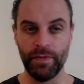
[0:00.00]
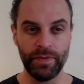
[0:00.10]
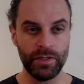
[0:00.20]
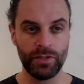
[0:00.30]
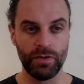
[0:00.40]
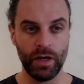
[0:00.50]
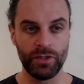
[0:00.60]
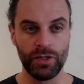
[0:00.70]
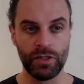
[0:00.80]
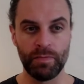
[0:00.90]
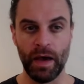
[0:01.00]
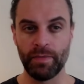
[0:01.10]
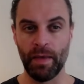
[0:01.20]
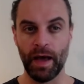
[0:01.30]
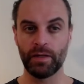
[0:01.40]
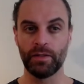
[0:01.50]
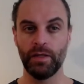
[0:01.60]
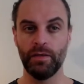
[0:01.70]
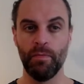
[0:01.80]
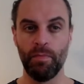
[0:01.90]
these structures
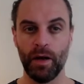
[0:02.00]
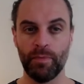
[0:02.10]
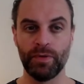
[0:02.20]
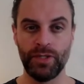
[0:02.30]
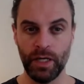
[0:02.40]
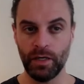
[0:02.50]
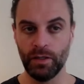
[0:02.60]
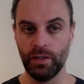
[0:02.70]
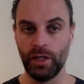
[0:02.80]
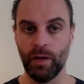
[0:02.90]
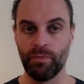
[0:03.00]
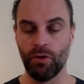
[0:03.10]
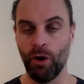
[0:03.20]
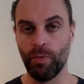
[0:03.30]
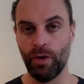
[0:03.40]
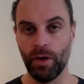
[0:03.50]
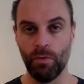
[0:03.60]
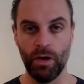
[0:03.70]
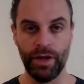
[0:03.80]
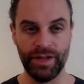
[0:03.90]
mathematically, but a particularly appropriate
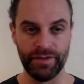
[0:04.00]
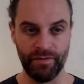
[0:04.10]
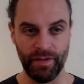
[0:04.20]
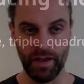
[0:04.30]
one is a thing